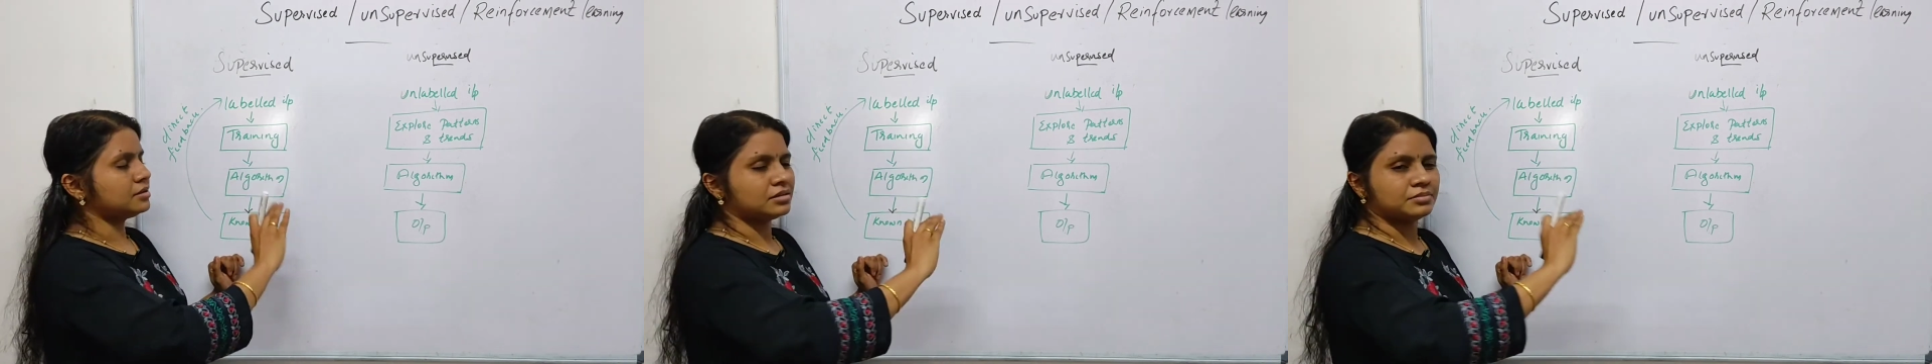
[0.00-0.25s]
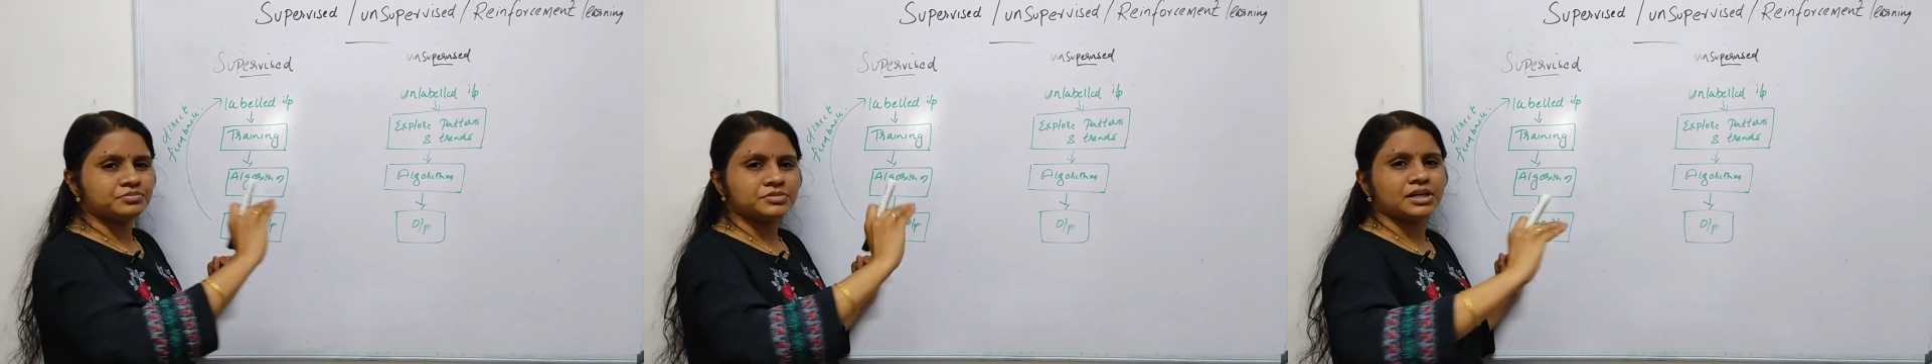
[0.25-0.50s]

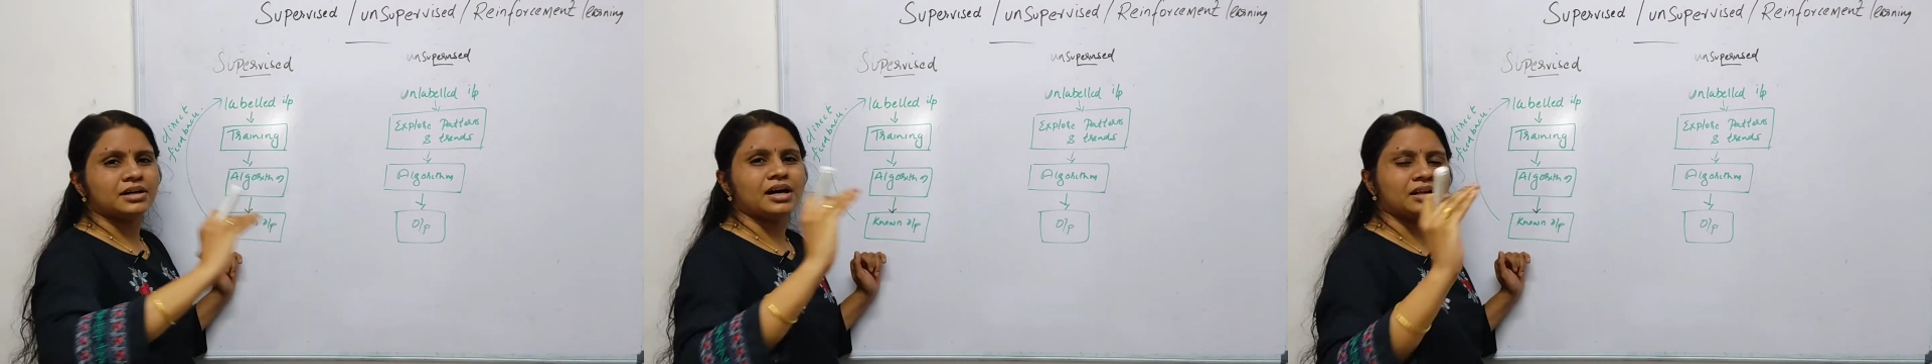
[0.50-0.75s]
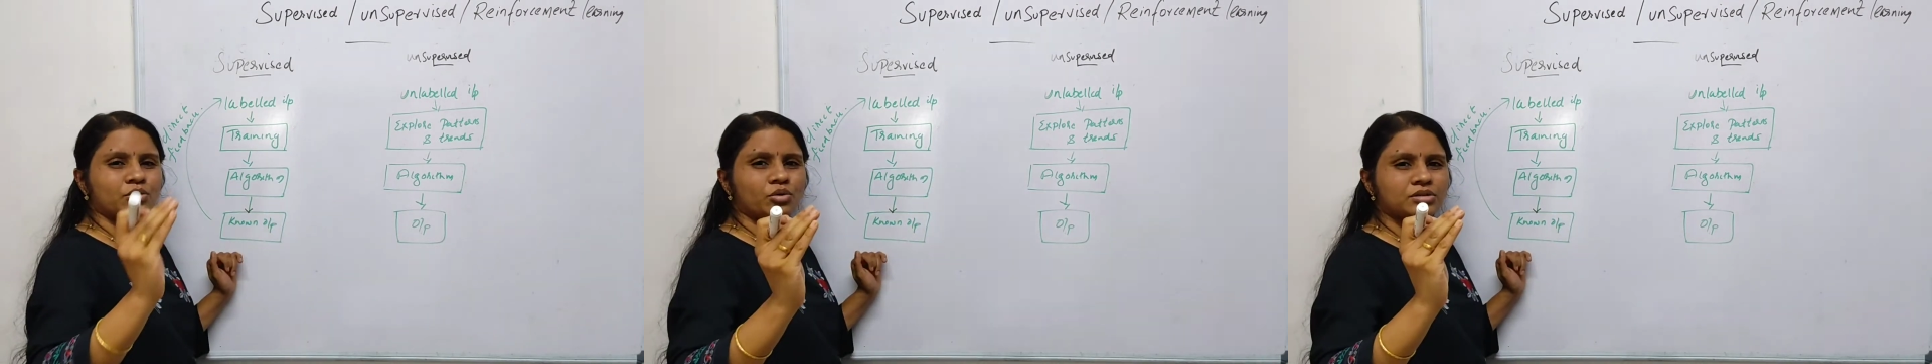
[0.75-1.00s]
the
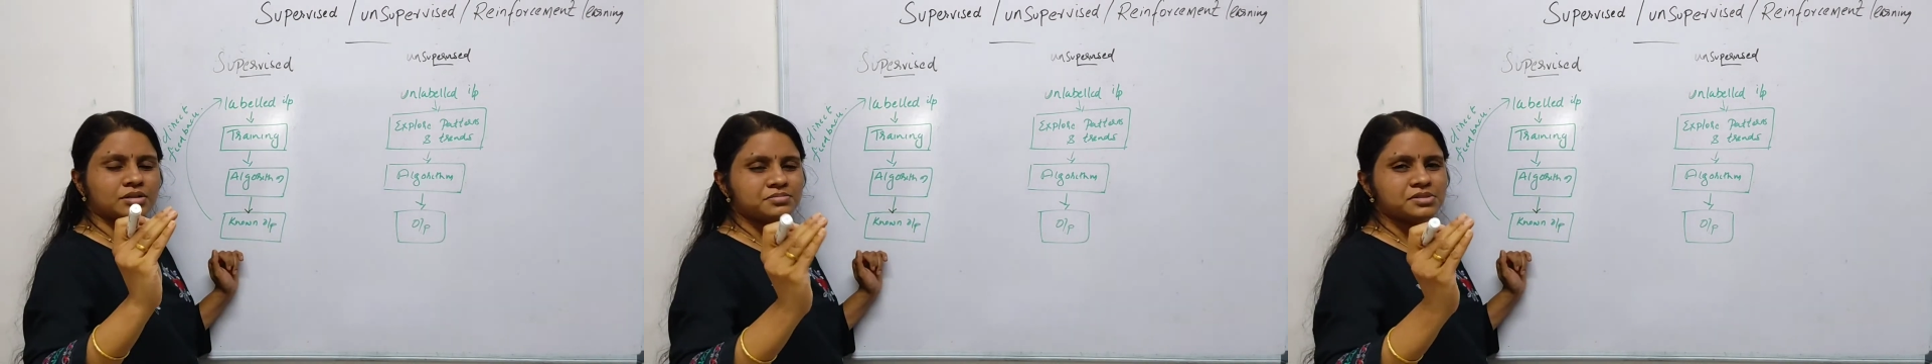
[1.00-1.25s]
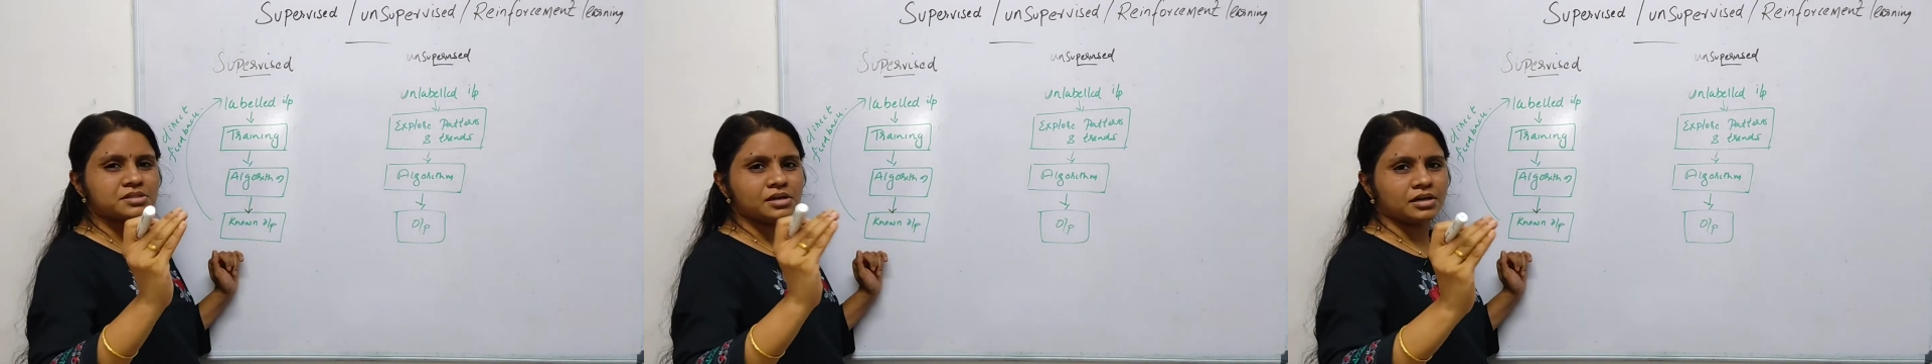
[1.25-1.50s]

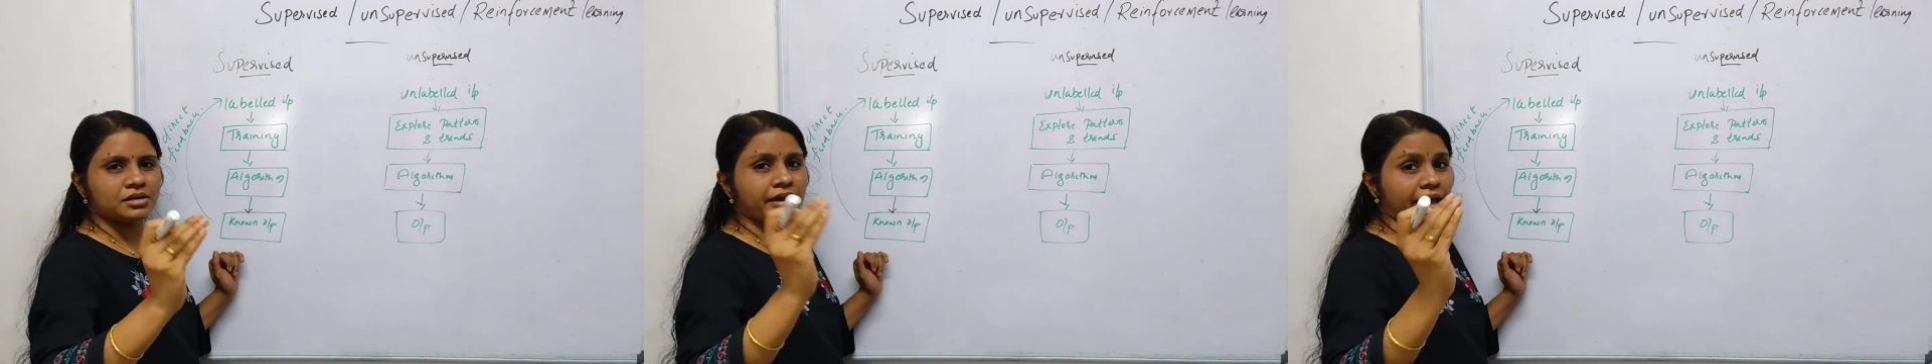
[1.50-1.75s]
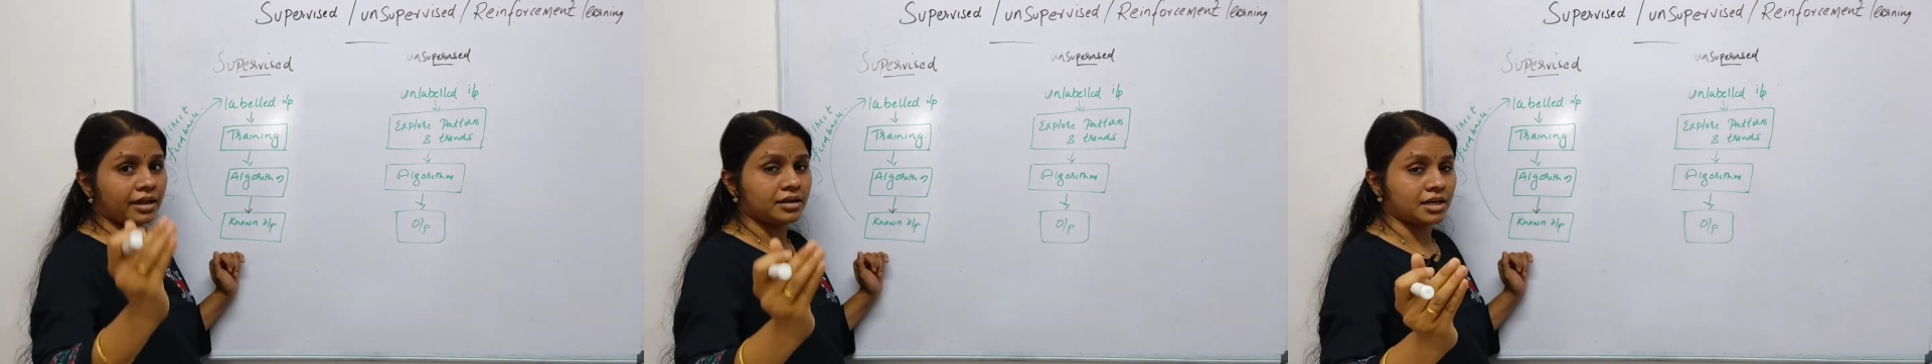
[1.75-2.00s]
algorithms are
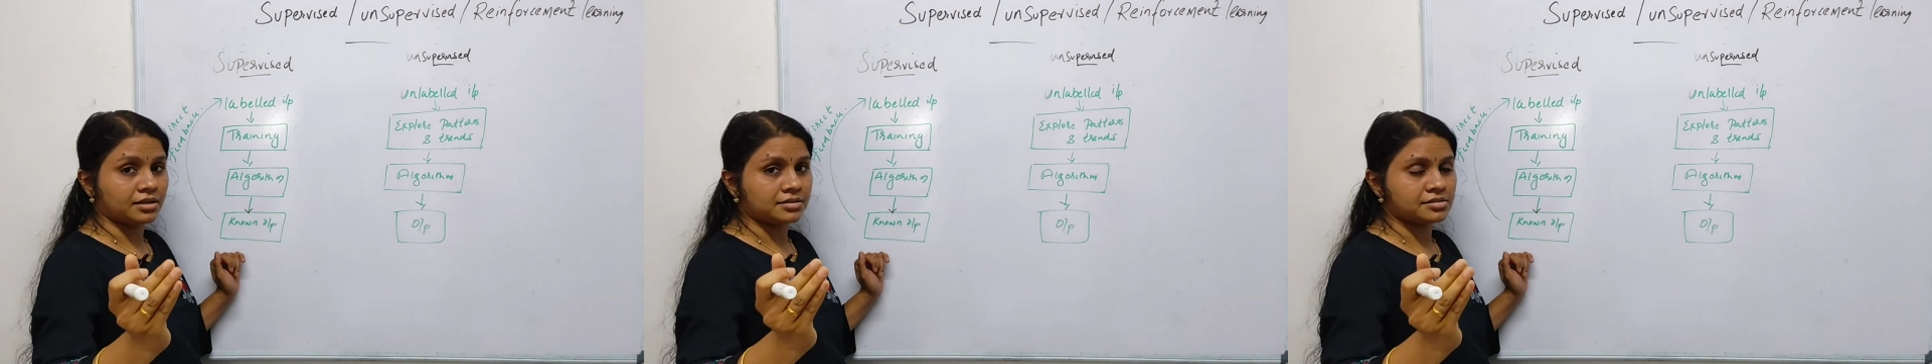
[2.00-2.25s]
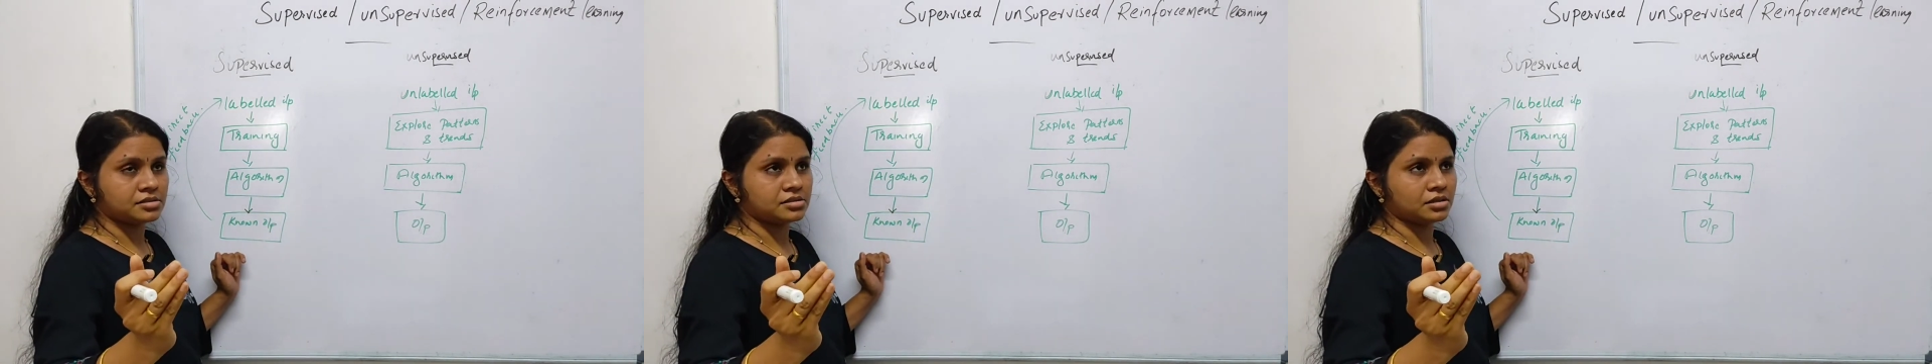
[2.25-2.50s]
k
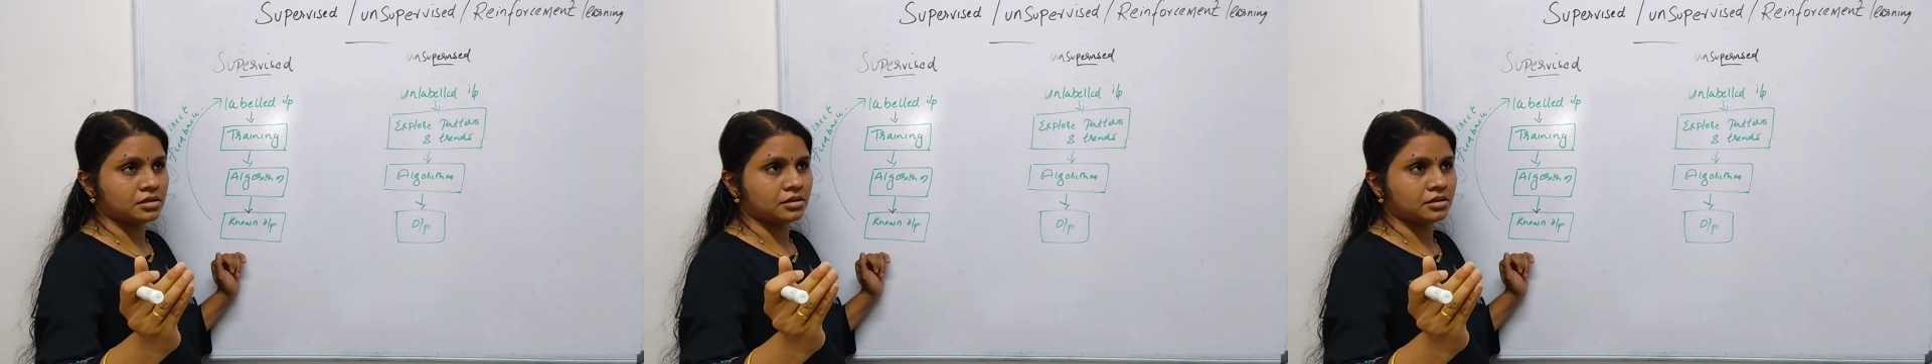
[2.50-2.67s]
nearest